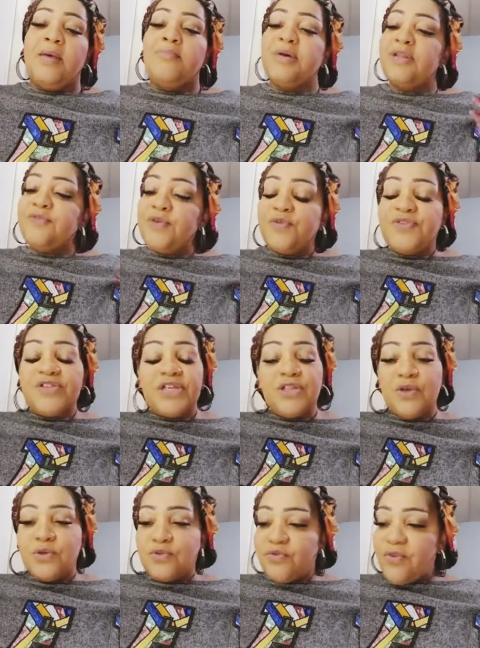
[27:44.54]
but if you see
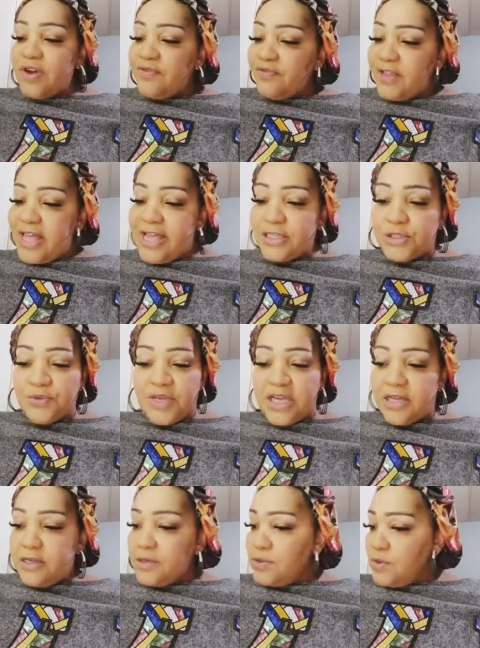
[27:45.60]
those red flags, you
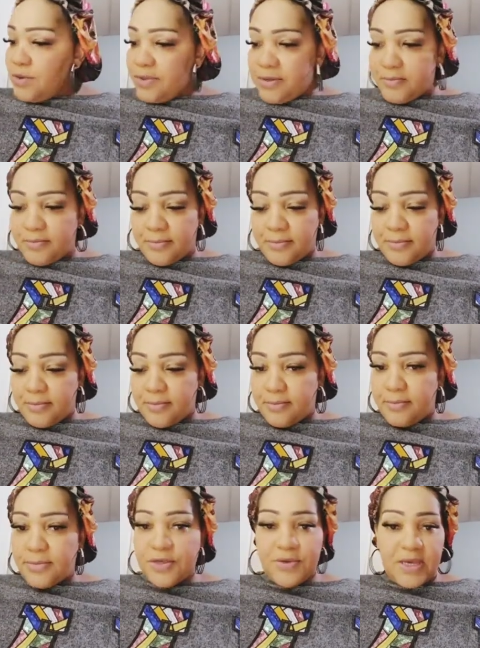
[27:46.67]
can't ignore them.
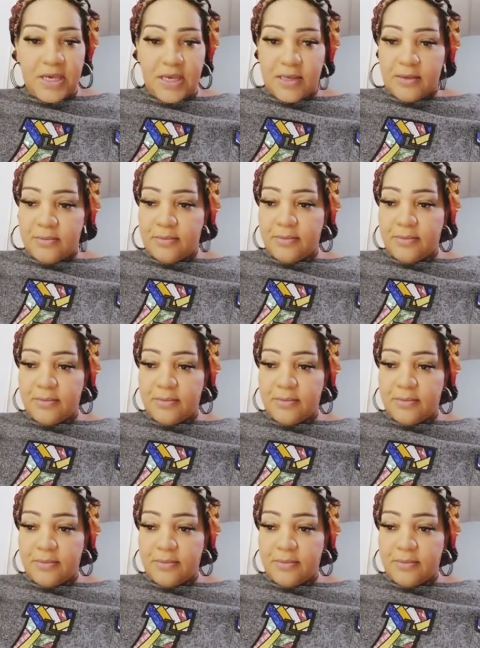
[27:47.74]
You can't.